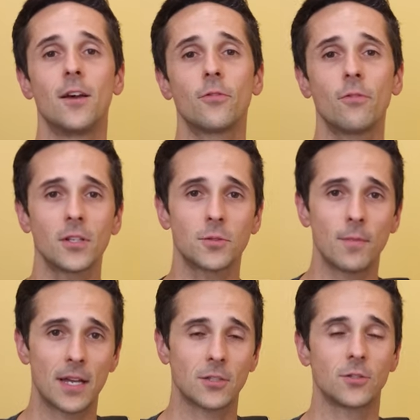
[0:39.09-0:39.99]

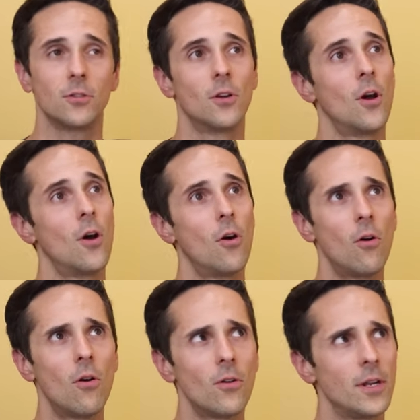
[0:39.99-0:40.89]
Thrustmaster,
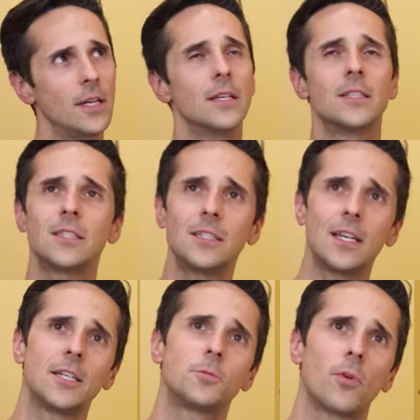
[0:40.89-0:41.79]
Ori,
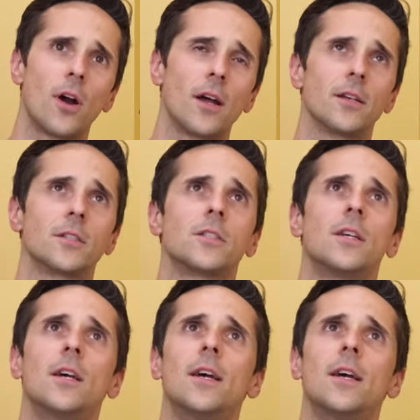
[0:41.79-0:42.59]
CH products.